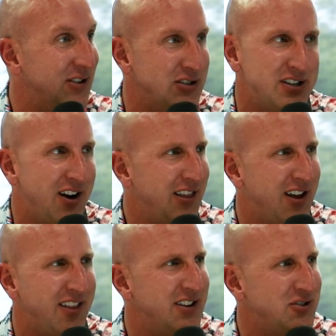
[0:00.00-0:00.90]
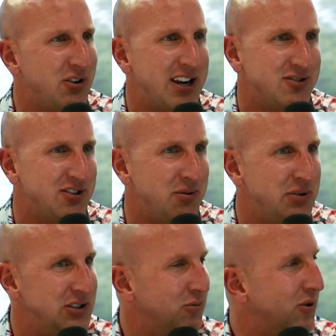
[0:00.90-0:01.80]
There's not a lot of the distractions of the
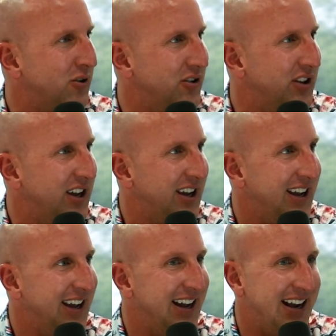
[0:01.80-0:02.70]
busy world. Mm-hmm.